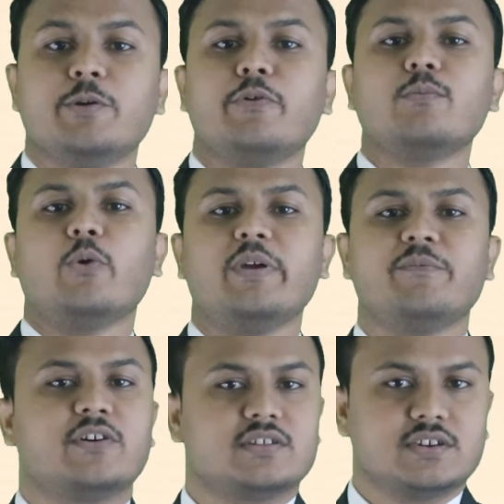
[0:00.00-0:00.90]
Before
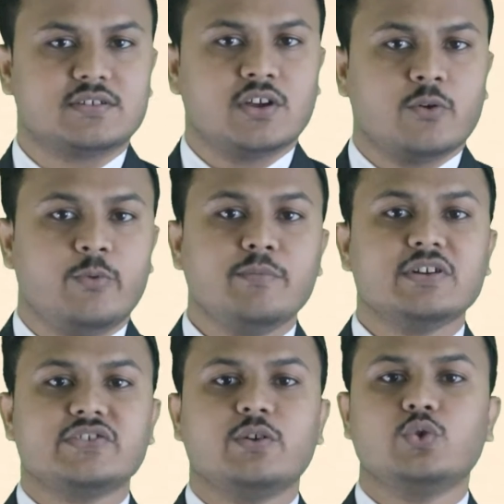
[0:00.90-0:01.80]
moving further, we
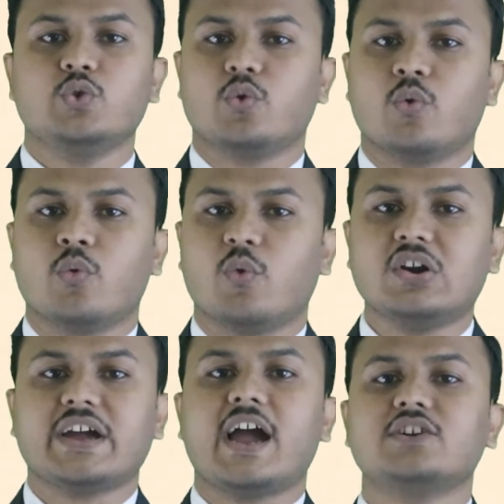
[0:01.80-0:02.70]
must have to know
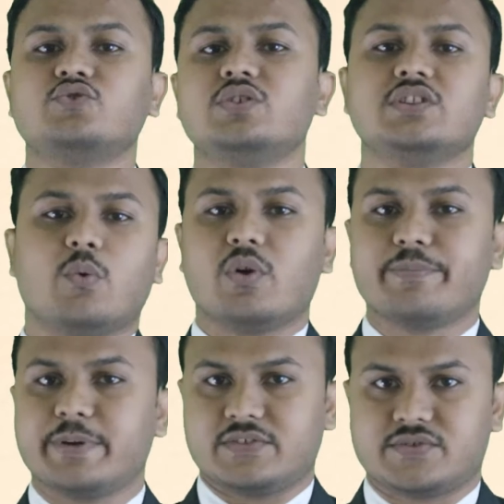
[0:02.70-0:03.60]
what actually the
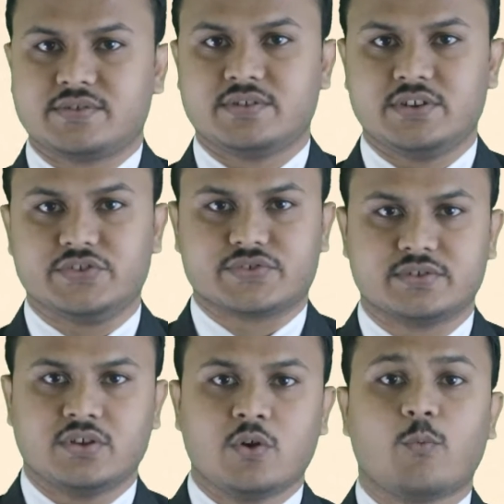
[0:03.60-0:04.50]
WordPress is.